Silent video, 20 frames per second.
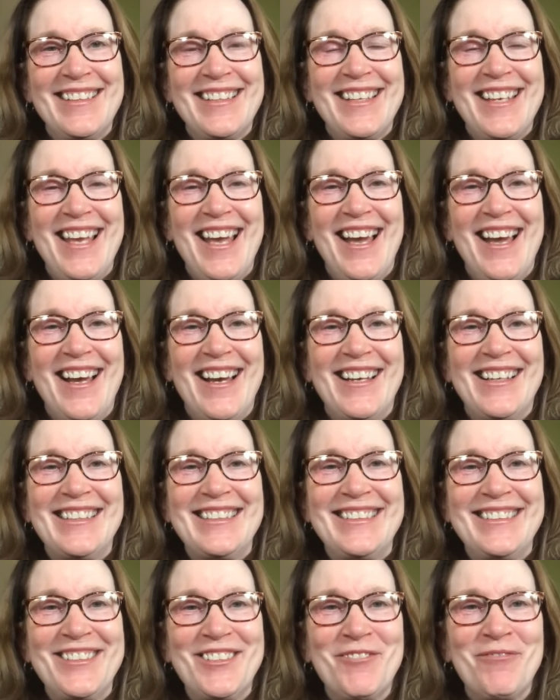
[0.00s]
Yeah.
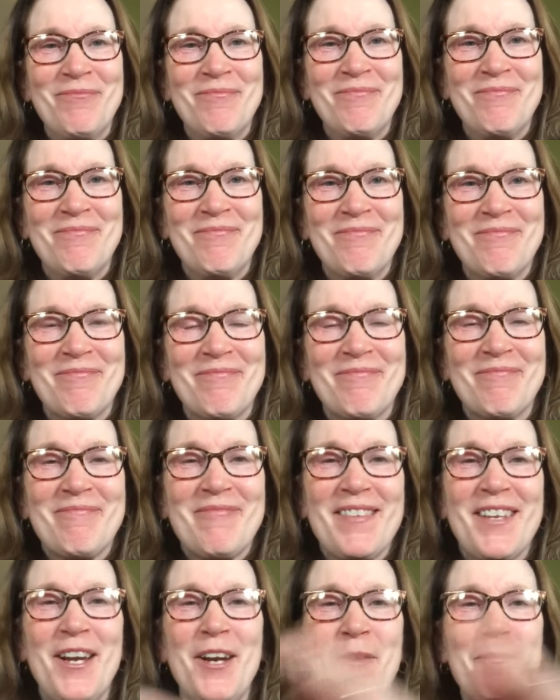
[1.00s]

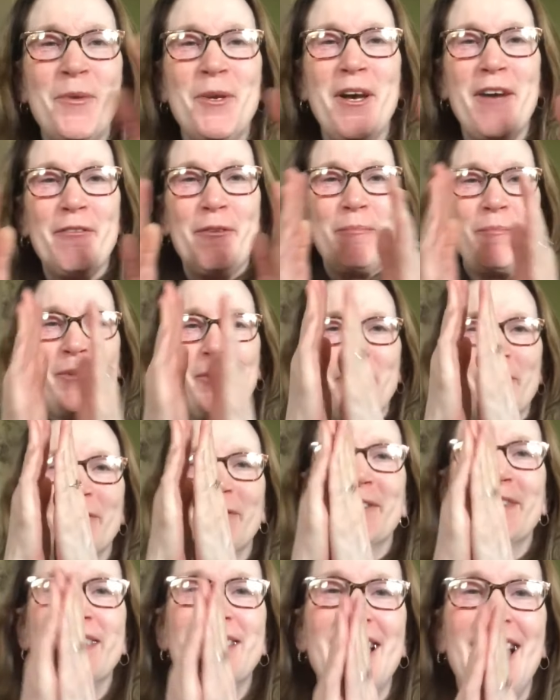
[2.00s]
I hope you have a
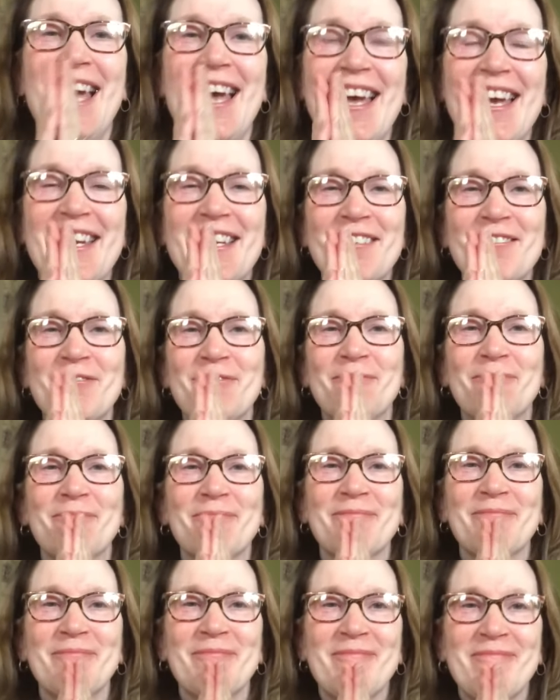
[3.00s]
beautiful day.
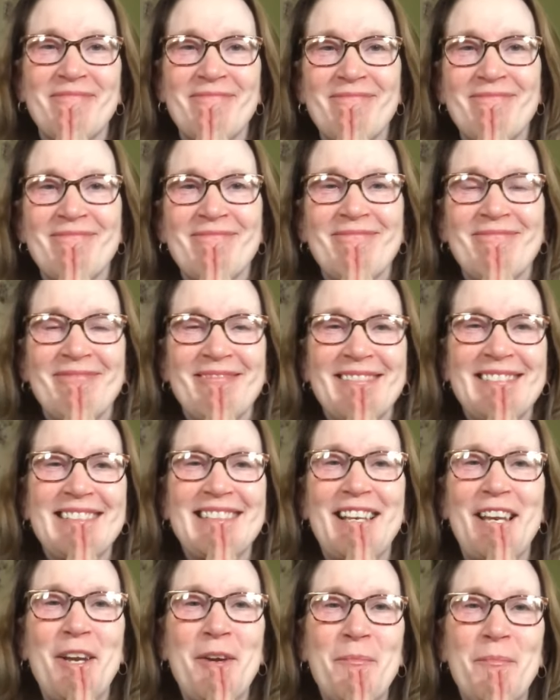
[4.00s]

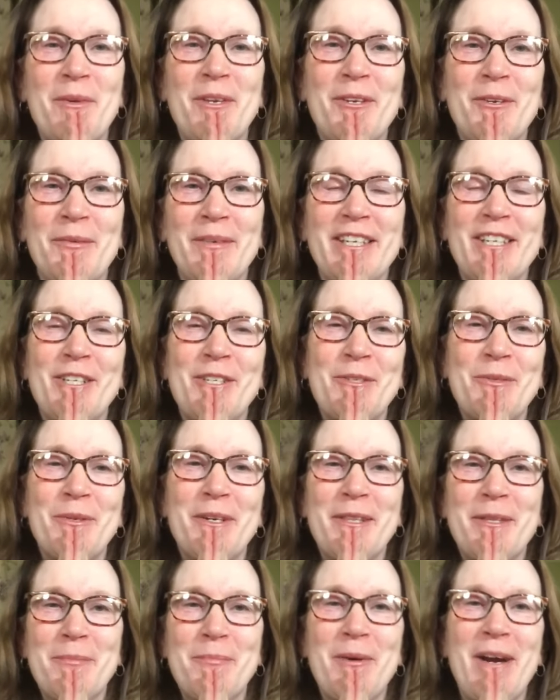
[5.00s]
I hope you
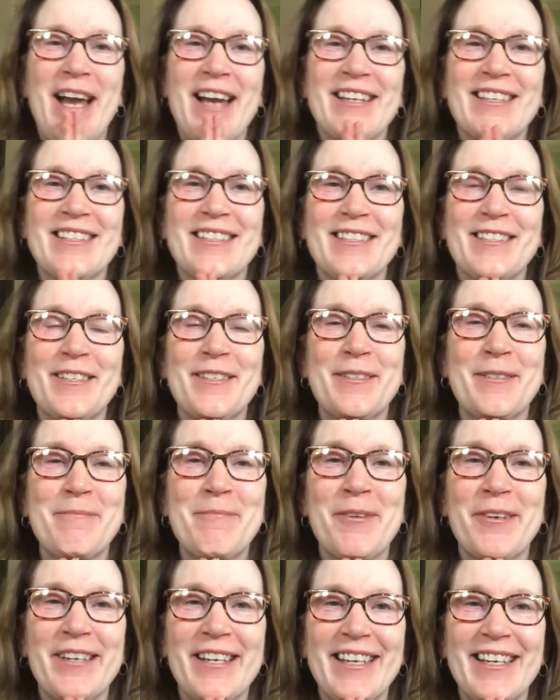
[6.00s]
enjoyed the practice this
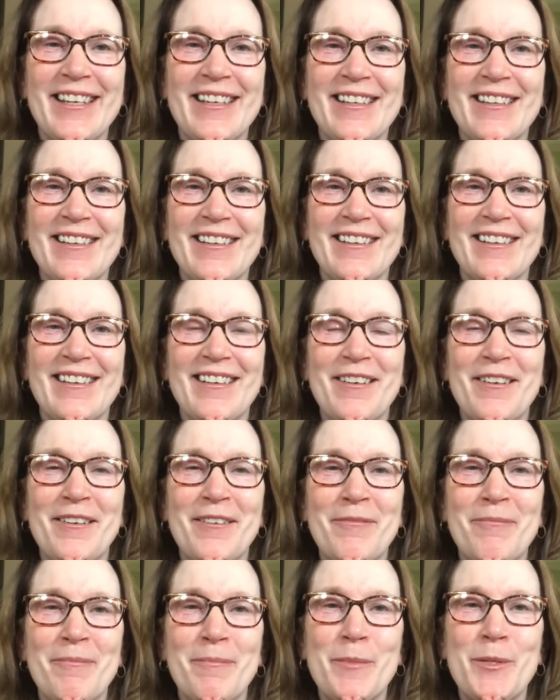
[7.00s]
morning.
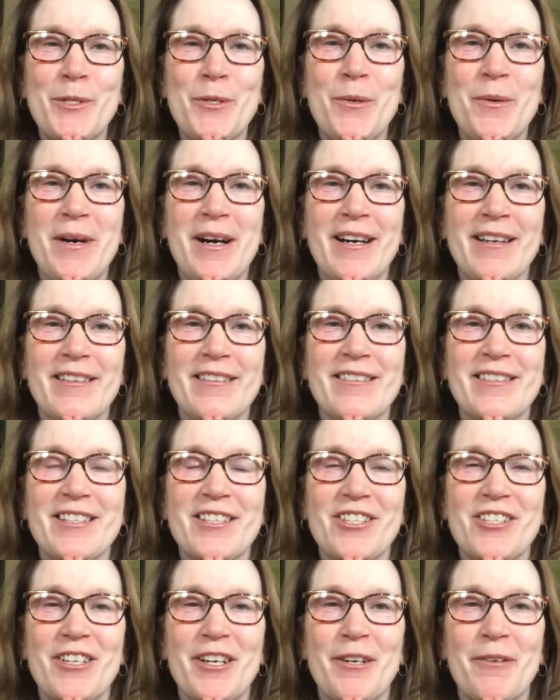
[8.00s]
So honored to
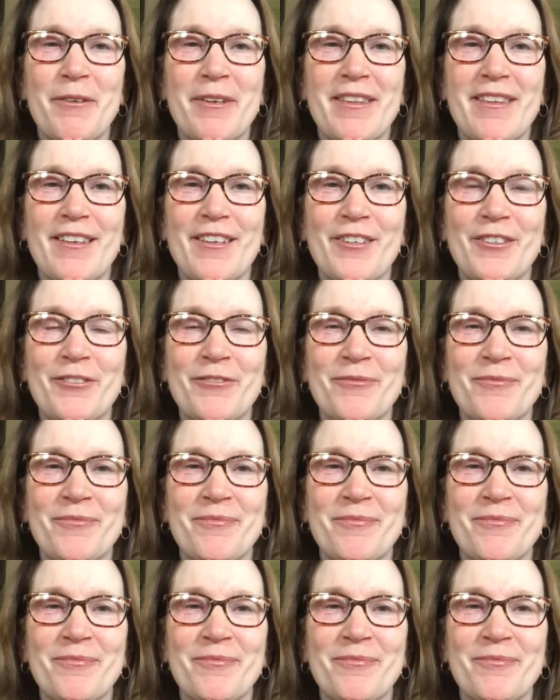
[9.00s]
share with you.